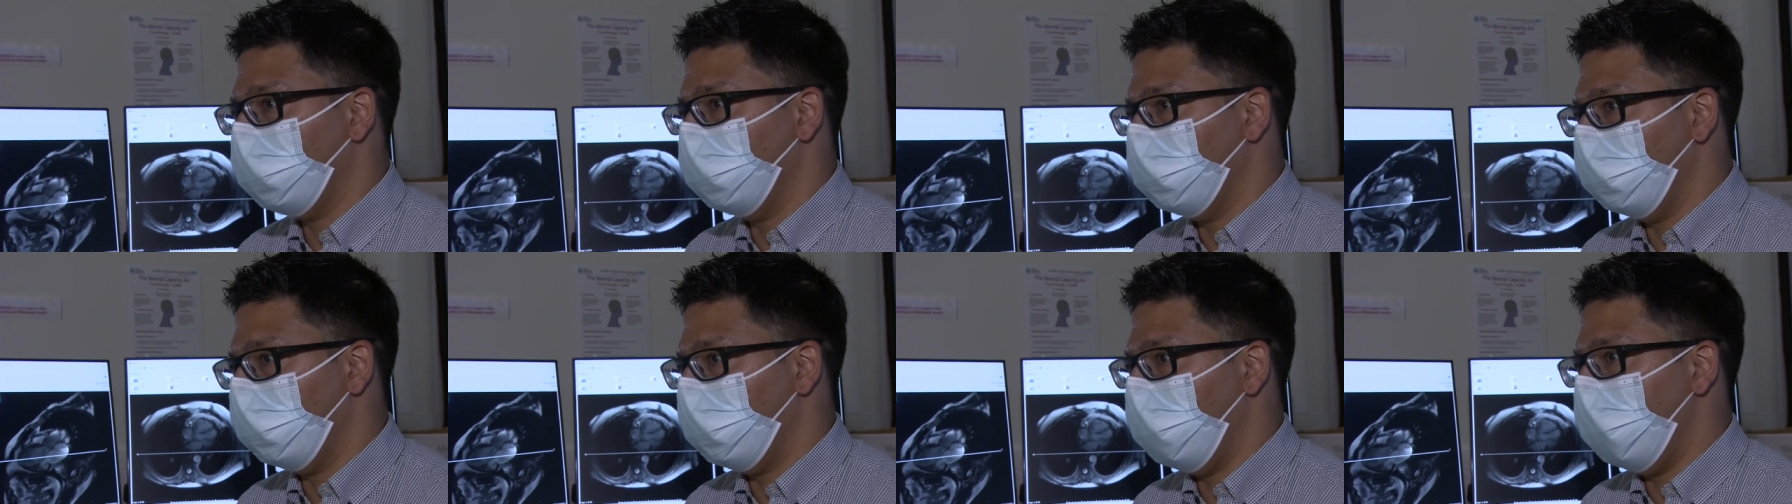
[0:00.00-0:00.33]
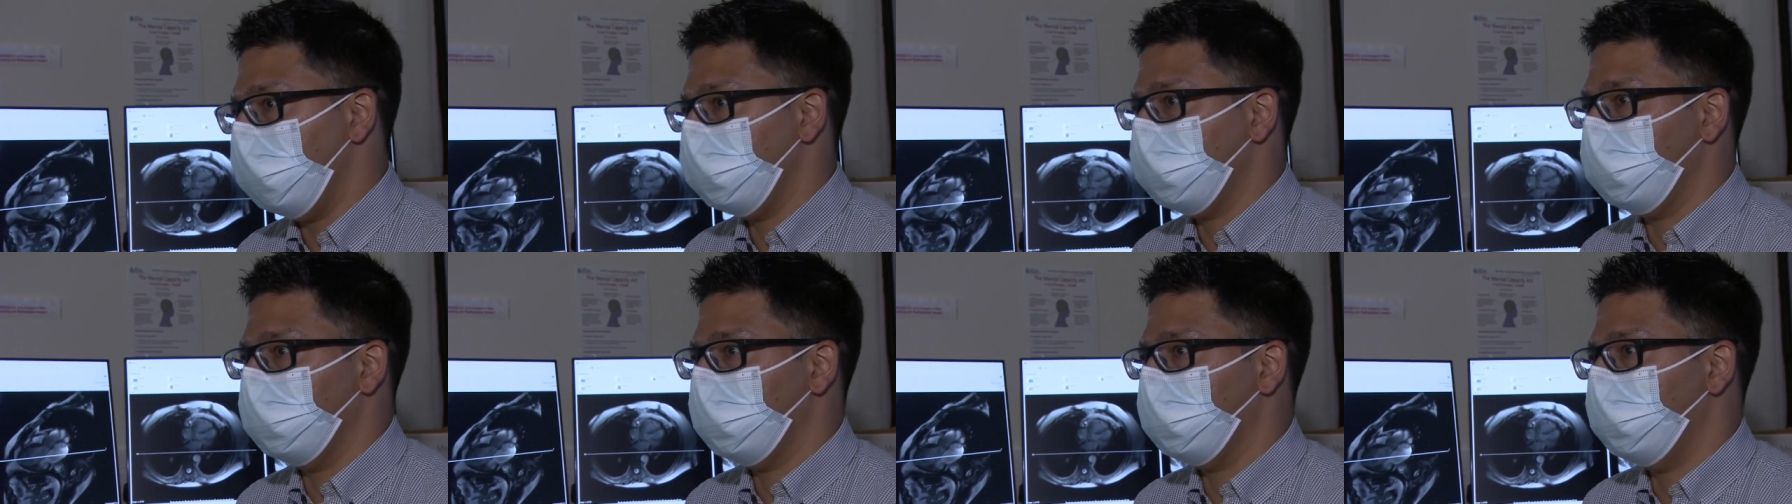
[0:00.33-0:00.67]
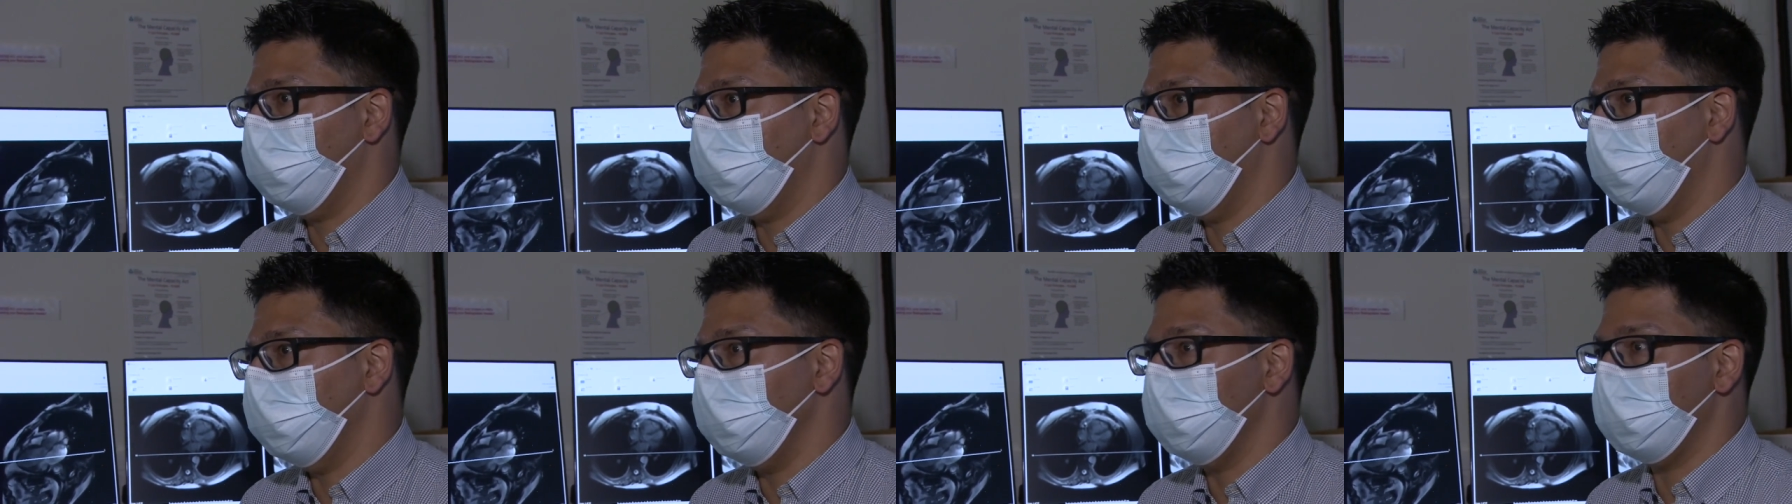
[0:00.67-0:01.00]
to the
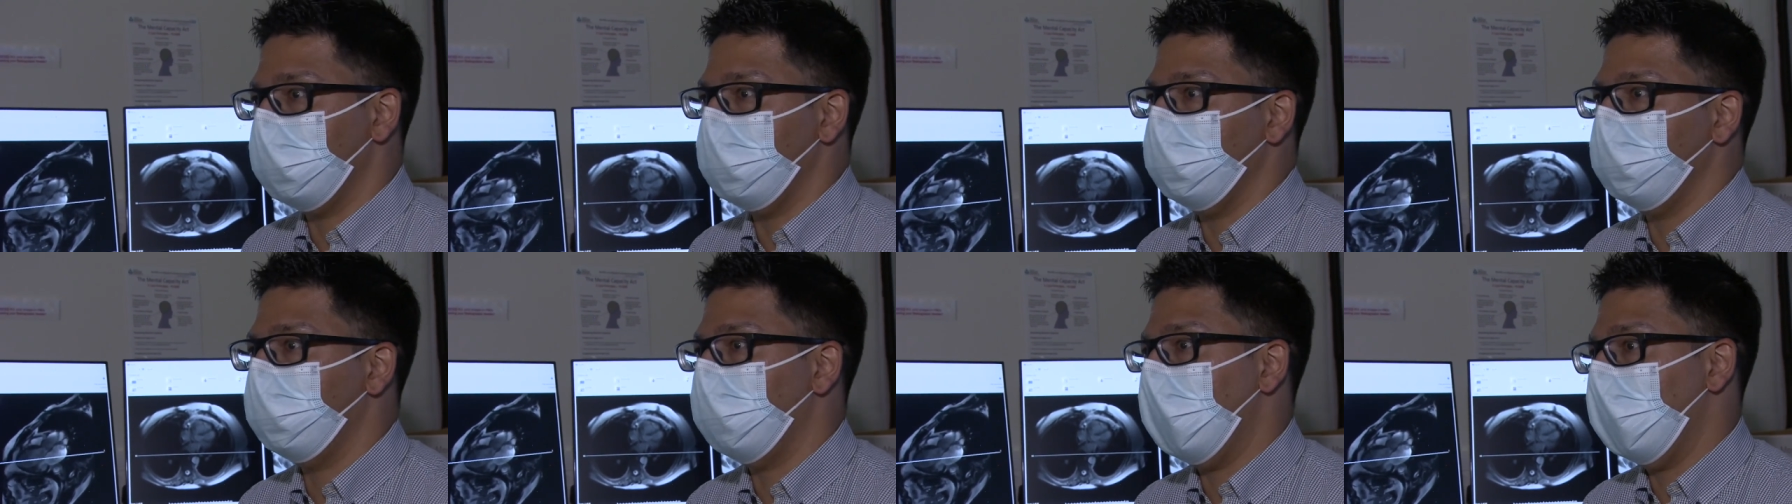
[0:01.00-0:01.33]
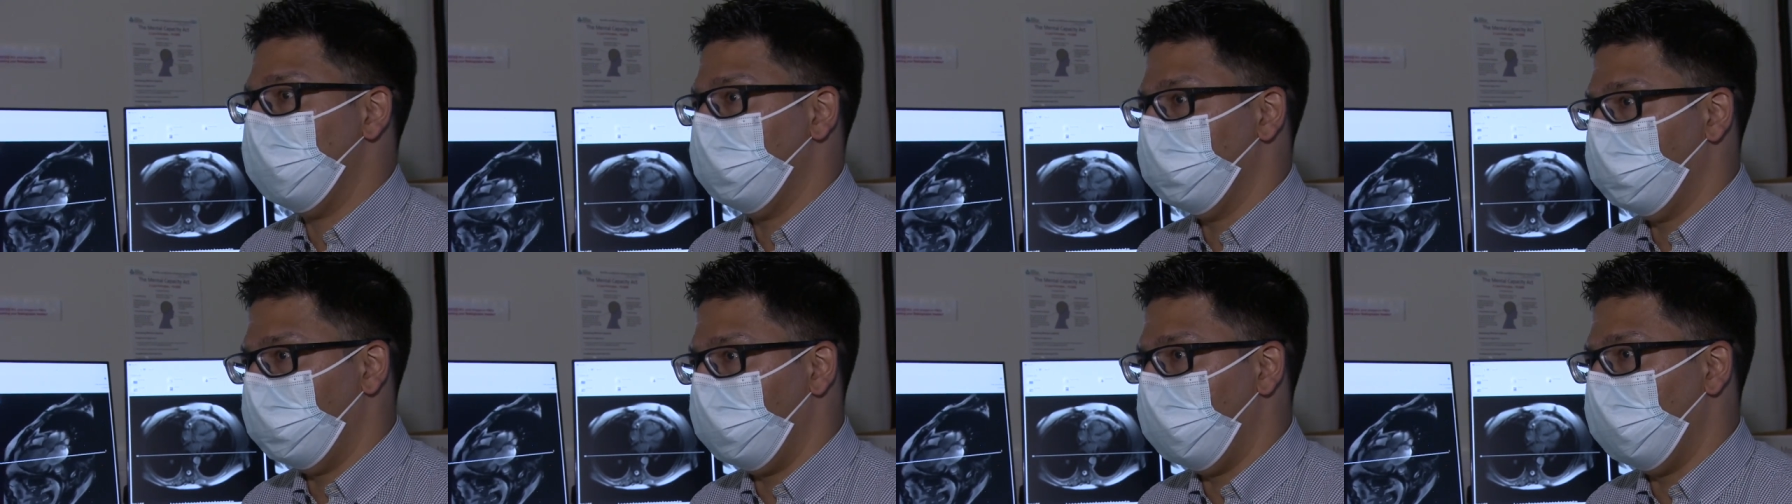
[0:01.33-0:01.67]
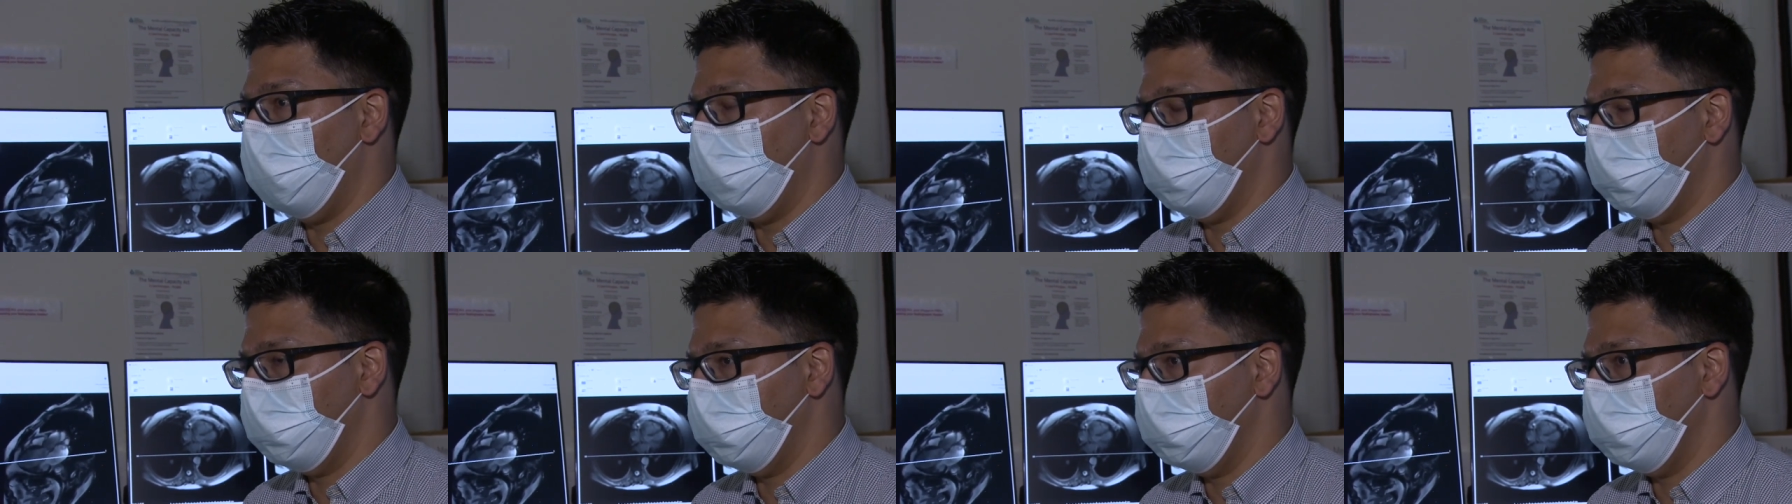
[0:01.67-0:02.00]
patients with leaky valve heart